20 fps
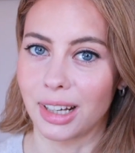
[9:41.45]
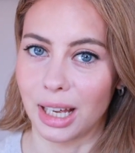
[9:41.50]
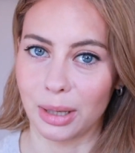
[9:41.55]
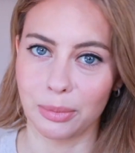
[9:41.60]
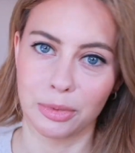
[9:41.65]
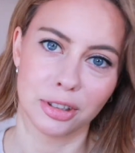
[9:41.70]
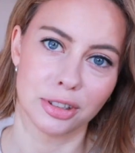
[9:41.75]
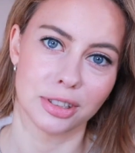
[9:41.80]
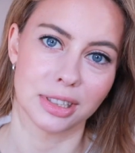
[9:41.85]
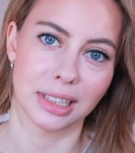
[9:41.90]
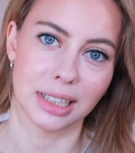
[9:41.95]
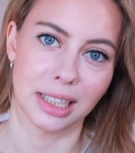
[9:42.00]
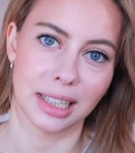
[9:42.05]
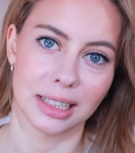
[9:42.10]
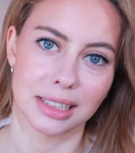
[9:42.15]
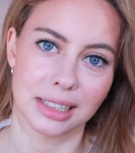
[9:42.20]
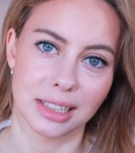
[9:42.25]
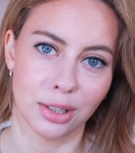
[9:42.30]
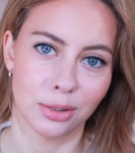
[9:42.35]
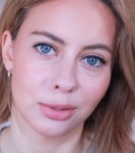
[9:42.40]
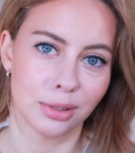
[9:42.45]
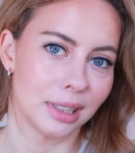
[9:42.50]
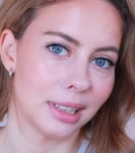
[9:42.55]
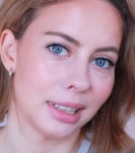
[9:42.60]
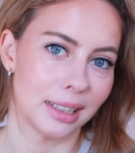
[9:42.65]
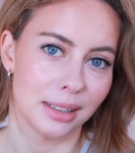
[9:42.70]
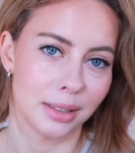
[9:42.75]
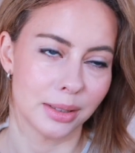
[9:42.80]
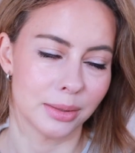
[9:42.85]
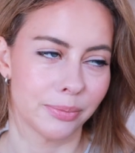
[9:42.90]
I'm using it
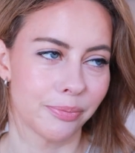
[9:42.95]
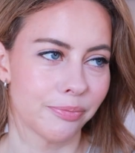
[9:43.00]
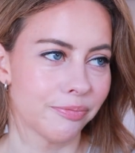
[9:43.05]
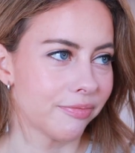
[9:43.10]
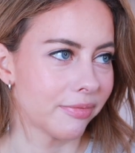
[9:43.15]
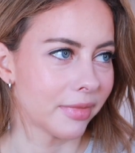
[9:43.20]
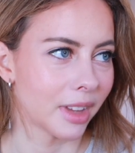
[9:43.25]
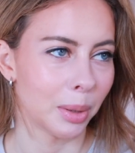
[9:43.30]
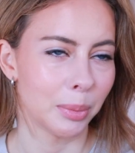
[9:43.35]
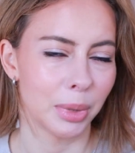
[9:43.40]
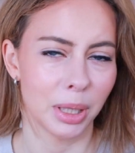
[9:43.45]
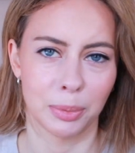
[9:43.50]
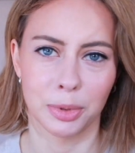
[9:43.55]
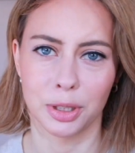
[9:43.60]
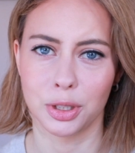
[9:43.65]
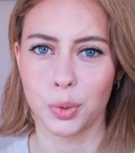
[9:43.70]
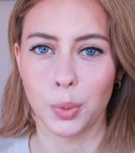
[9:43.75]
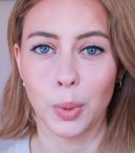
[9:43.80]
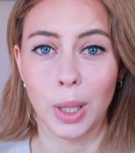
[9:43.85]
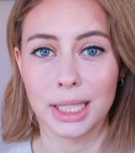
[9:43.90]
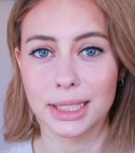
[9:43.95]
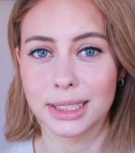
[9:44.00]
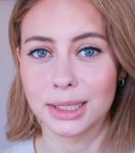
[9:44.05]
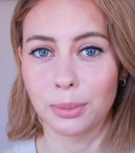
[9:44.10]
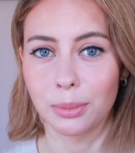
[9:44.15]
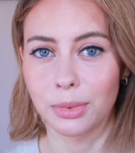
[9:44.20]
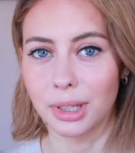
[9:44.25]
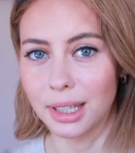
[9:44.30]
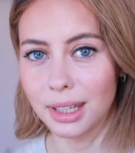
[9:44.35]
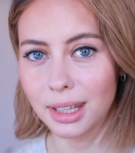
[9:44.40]
only maybe twice
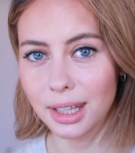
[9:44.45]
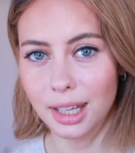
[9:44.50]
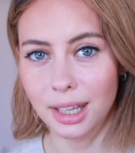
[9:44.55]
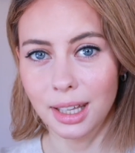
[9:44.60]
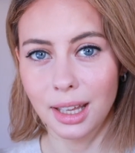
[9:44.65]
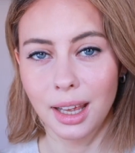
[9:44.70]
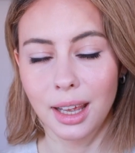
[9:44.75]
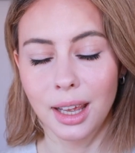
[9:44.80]
a month,